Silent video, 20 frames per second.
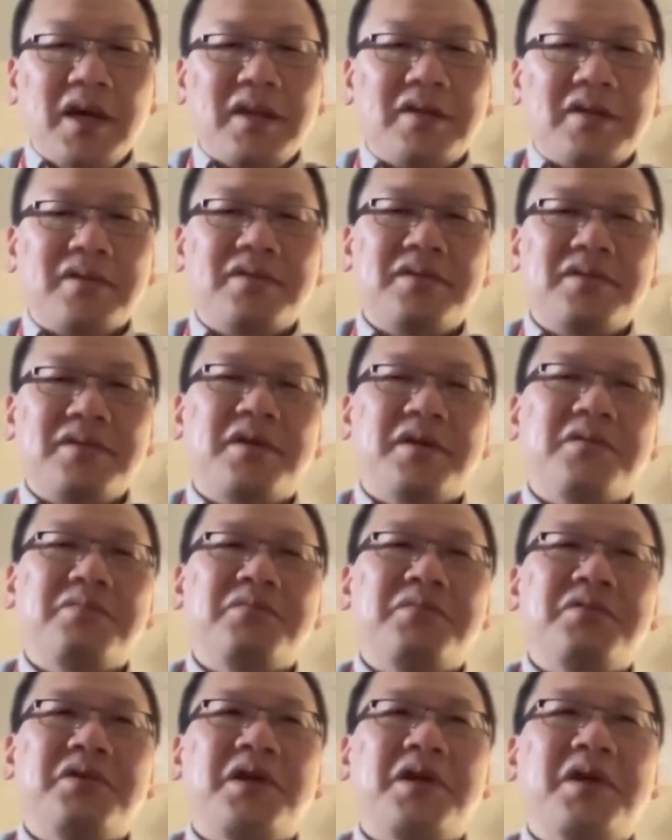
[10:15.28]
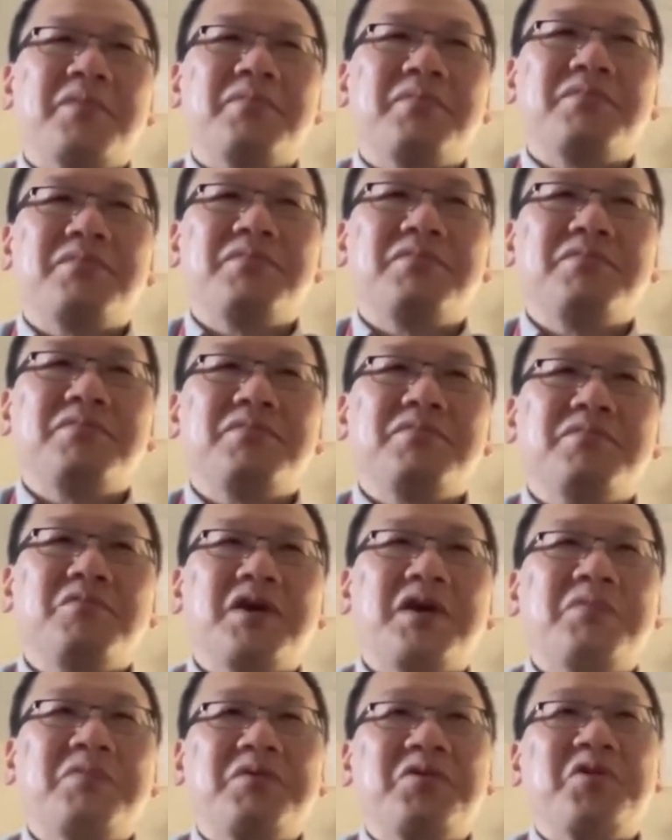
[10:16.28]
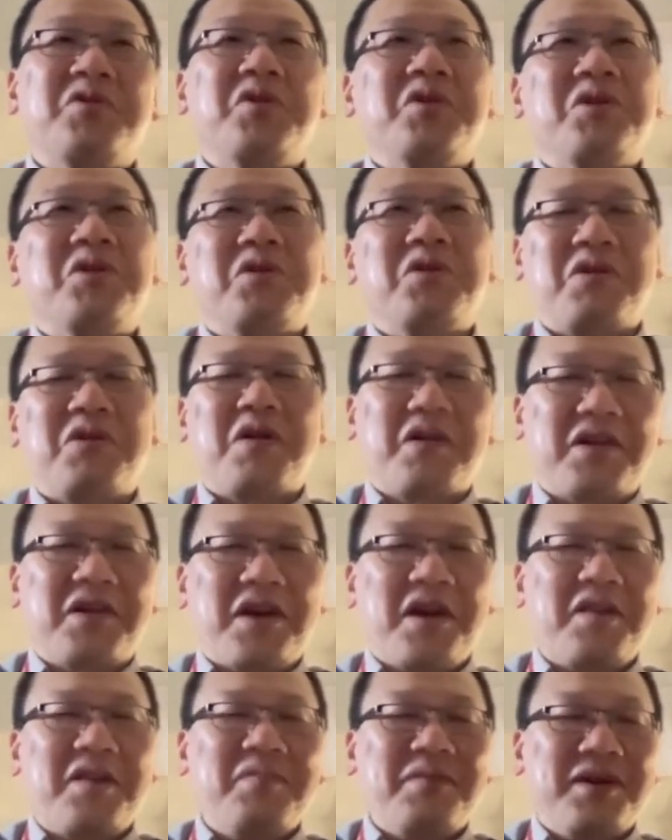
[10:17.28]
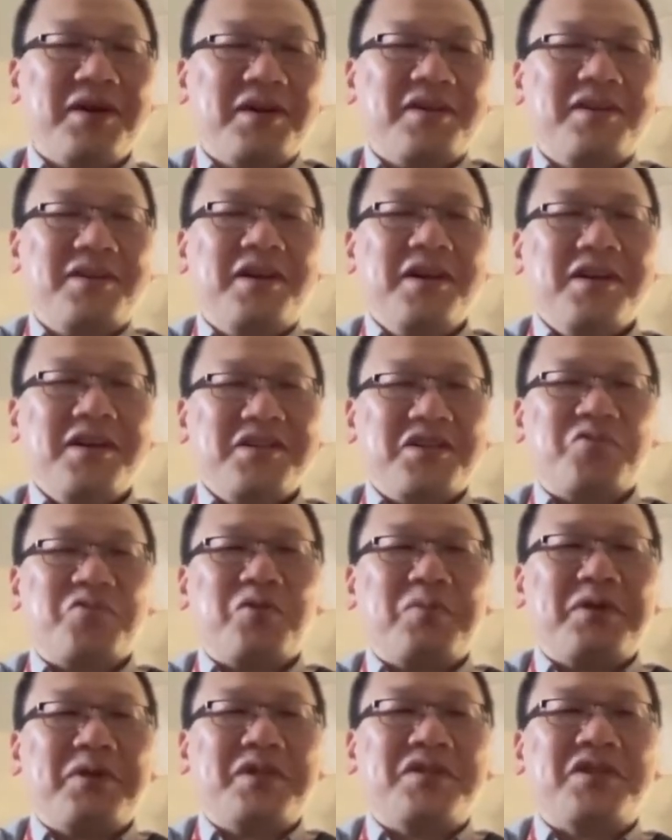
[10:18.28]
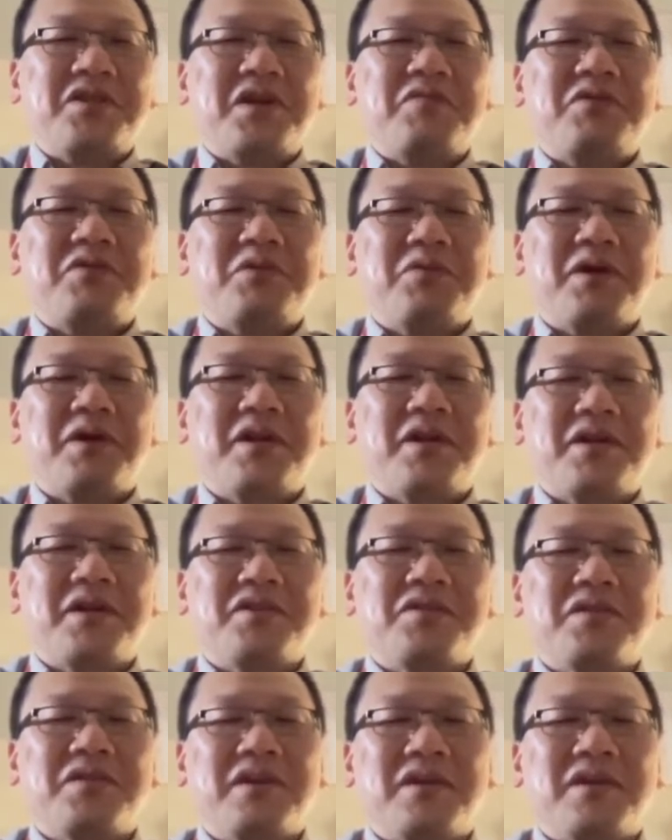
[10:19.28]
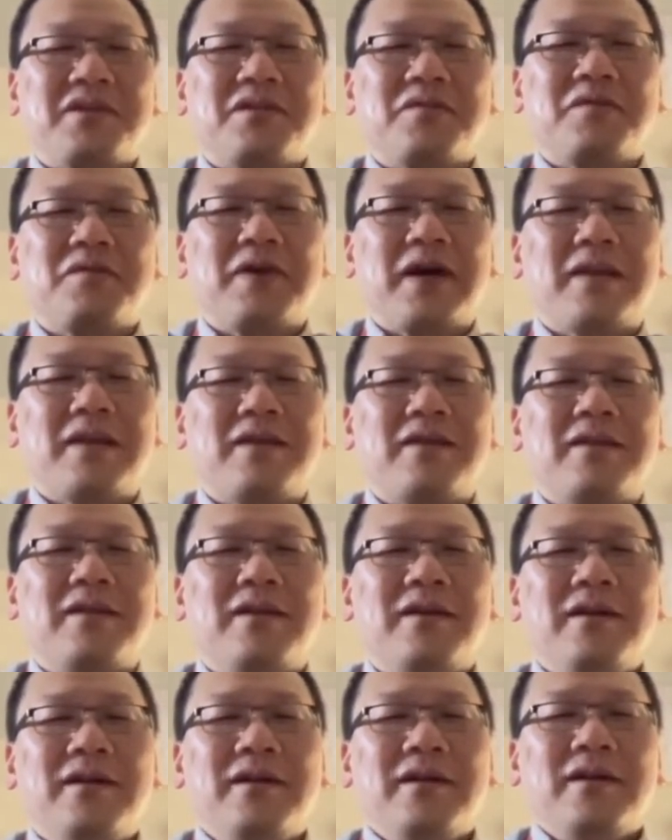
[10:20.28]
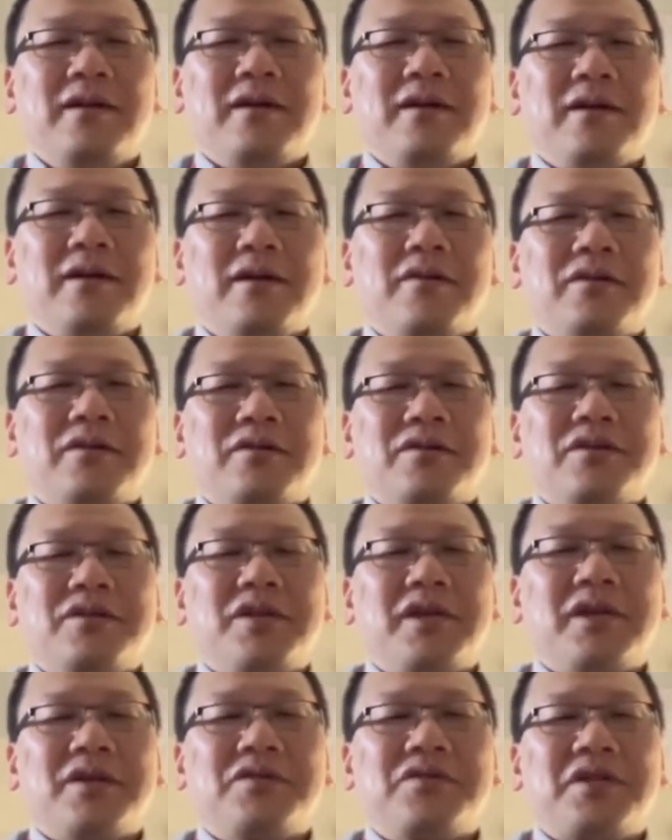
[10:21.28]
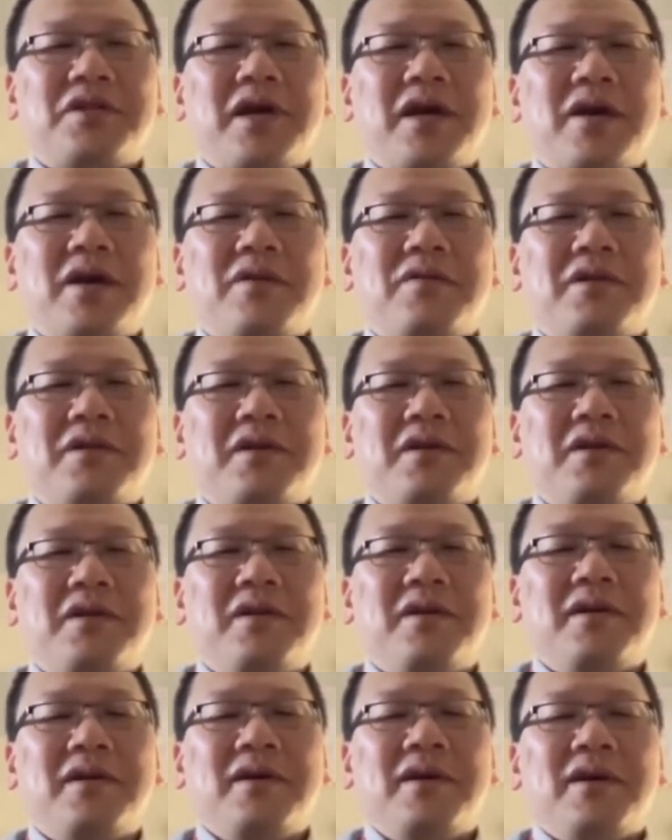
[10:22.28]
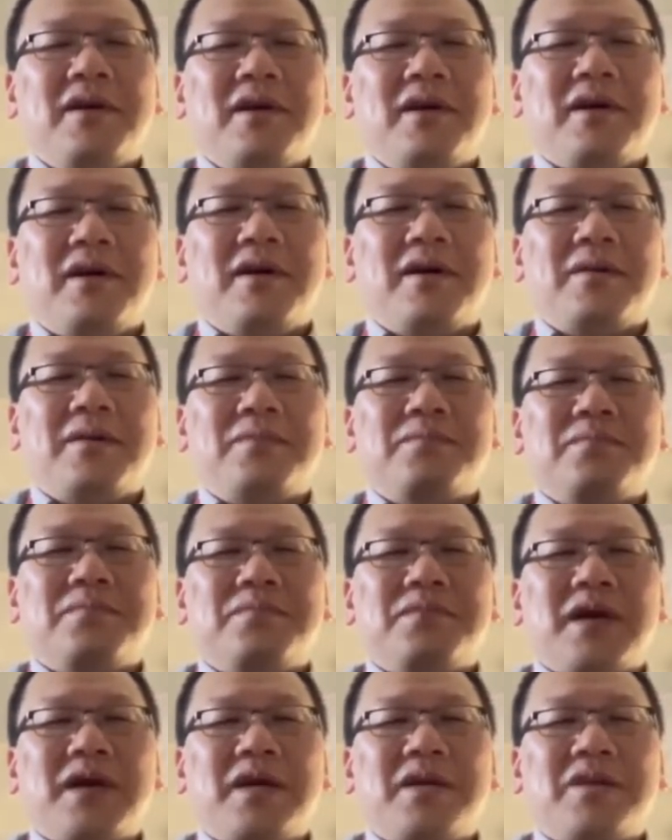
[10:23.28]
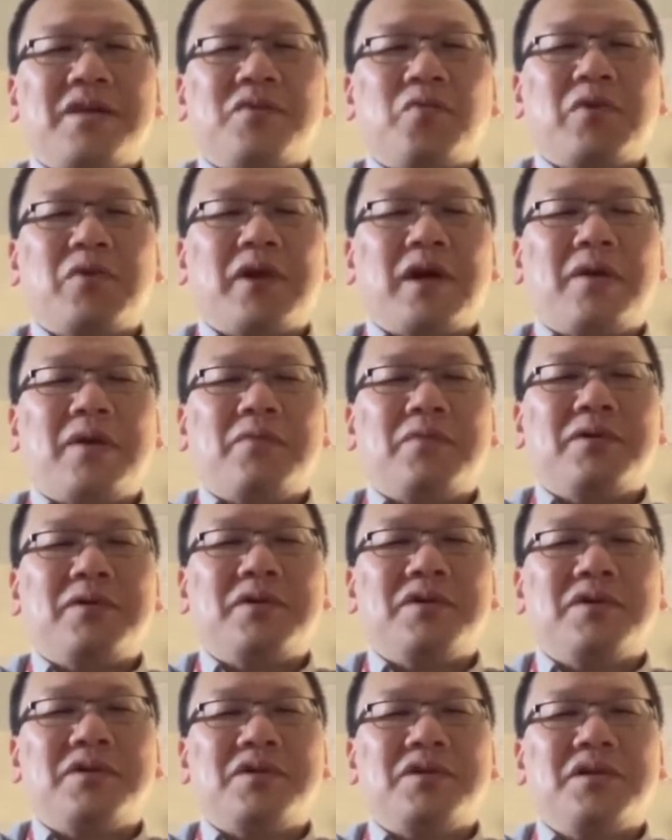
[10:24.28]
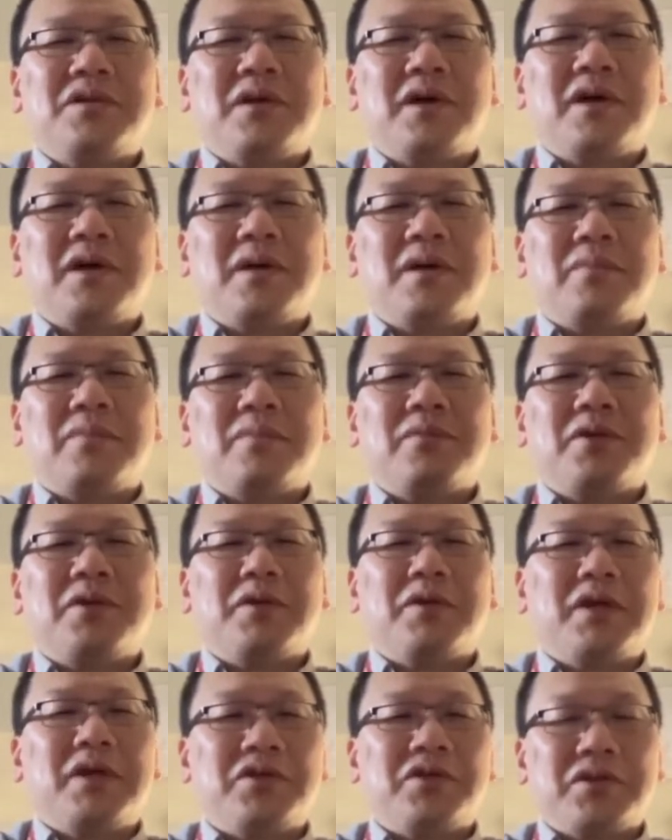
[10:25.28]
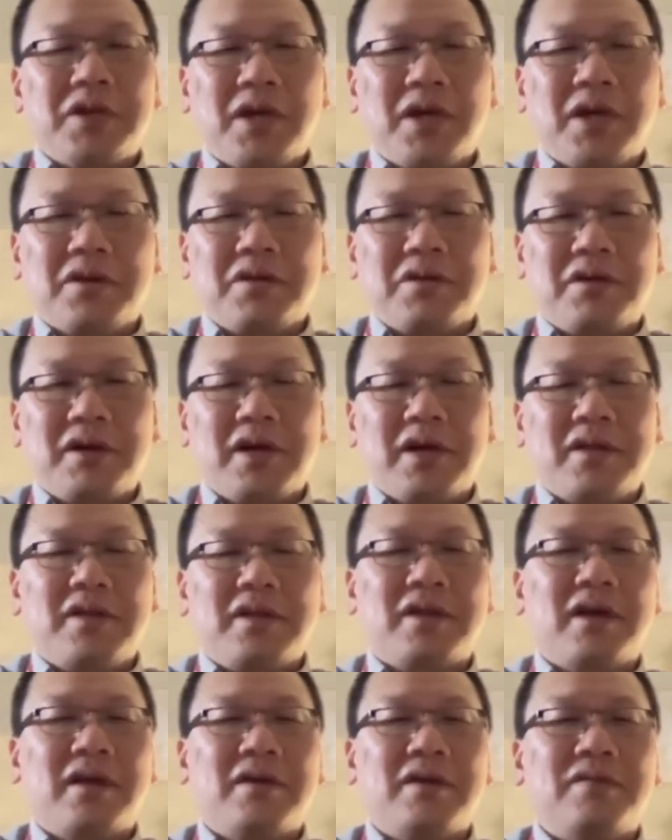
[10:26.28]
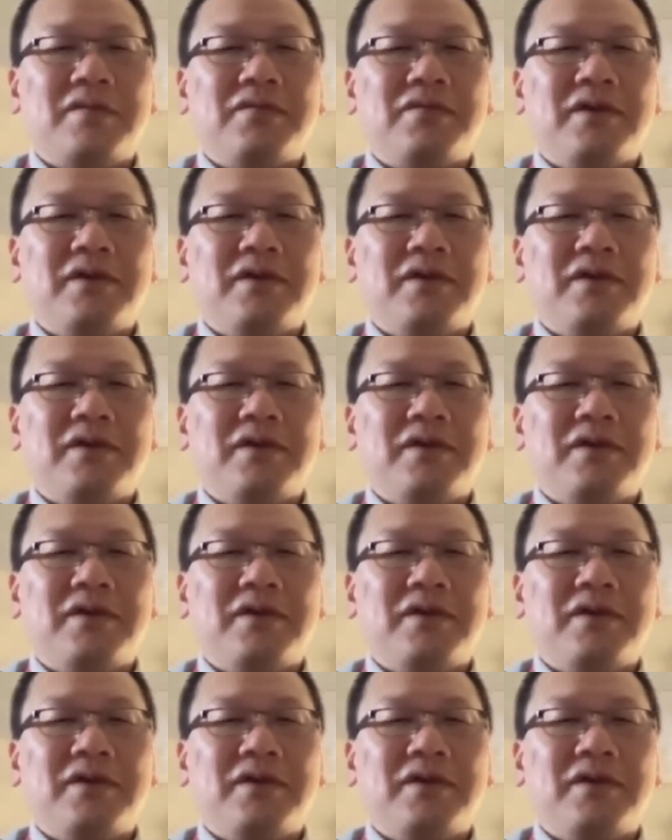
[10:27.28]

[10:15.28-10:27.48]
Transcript: you can't. Well, you could go to an arcade, just wouldn't be as safe to right now. So I guess the fact that all those things now that I guess when I was your age or younger, you had to kind of